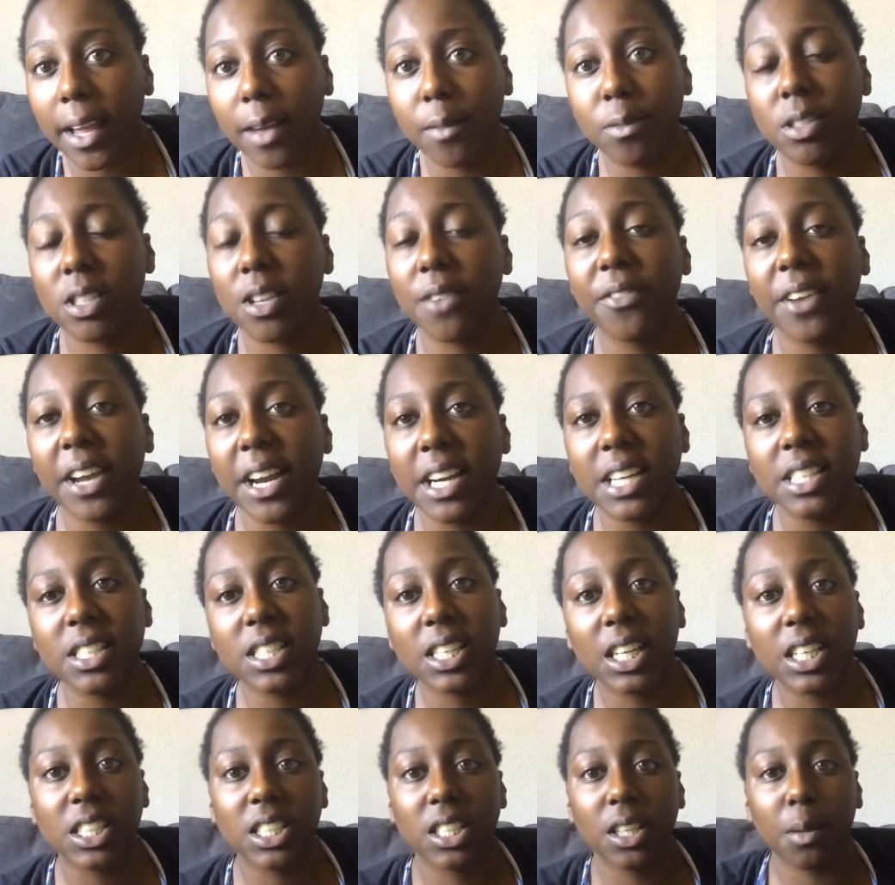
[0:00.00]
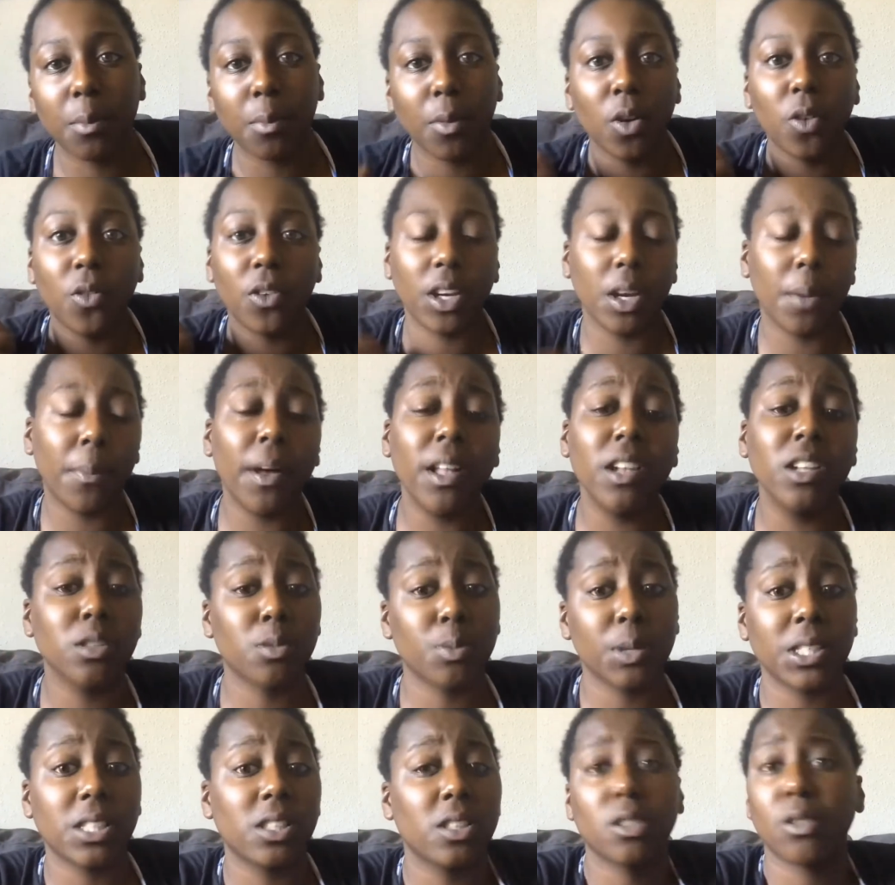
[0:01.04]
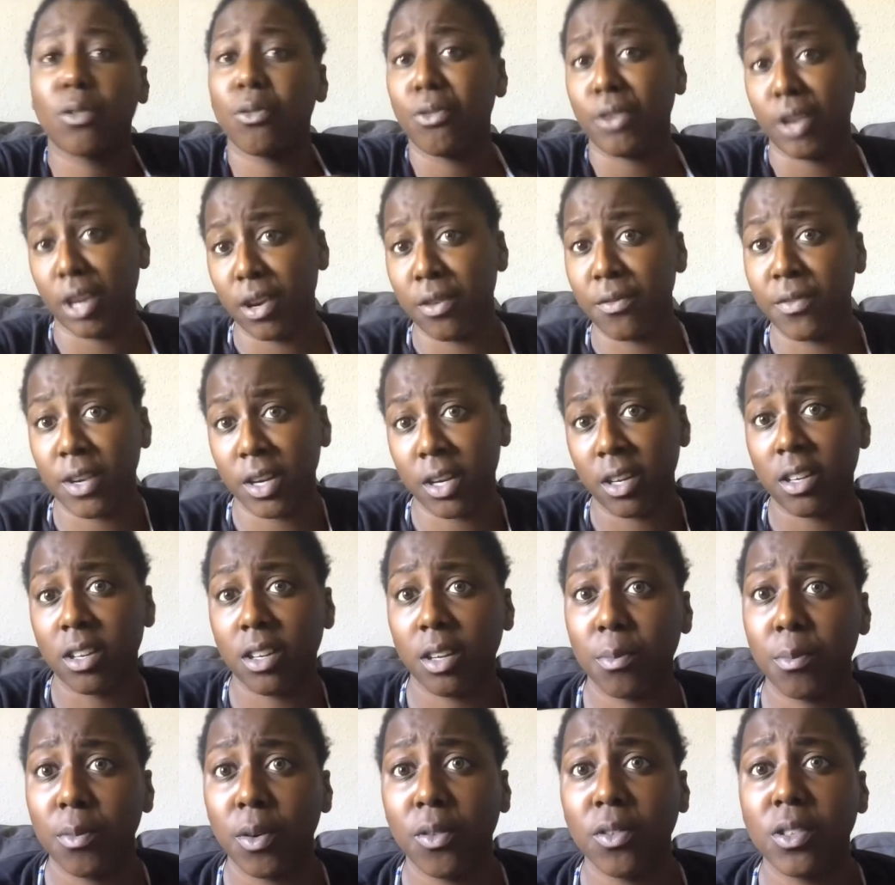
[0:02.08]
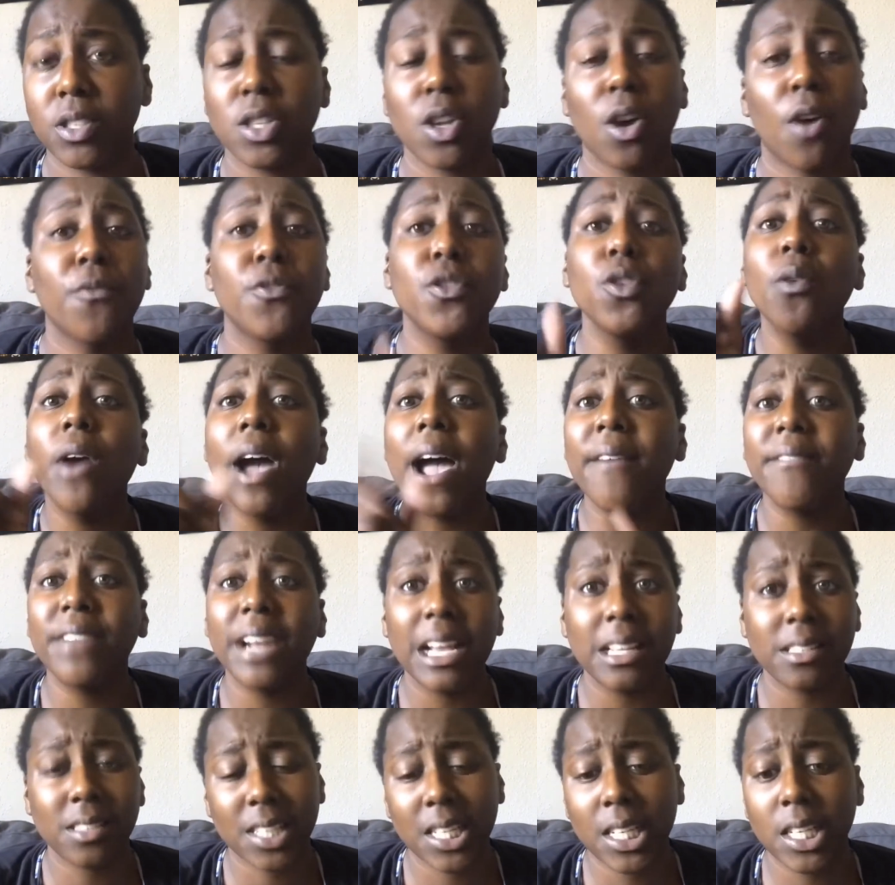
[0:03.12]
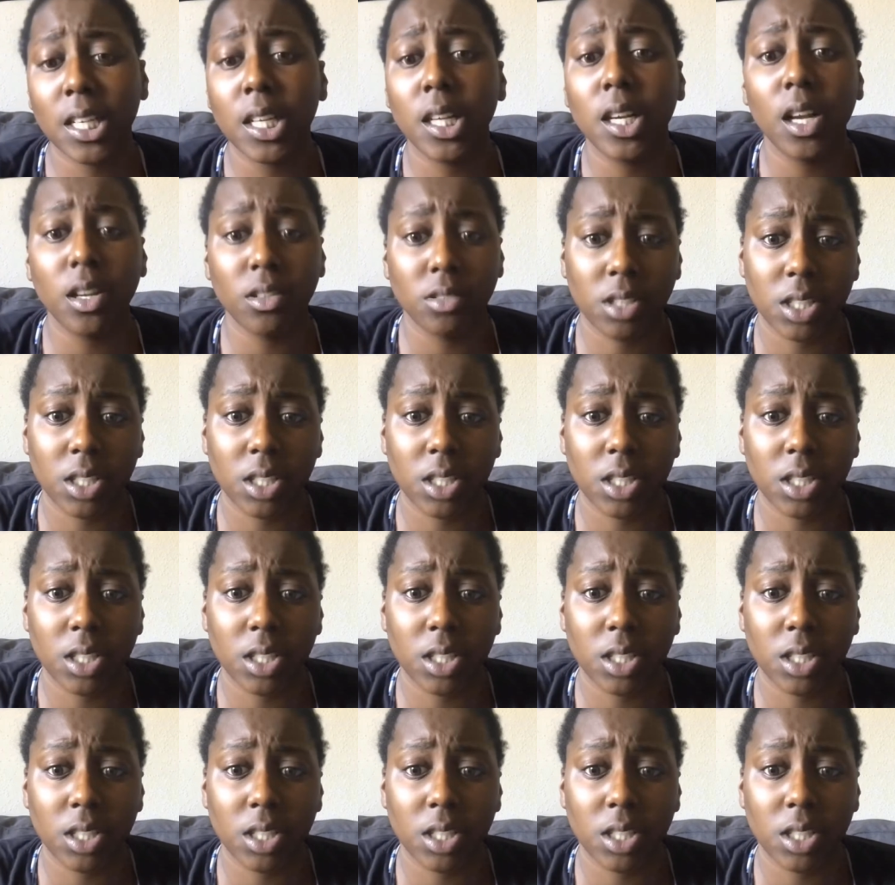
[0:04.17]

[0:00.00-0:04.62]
It was a very touching movie. The Polar Express is a very, very good movie. So if you have not seen it, go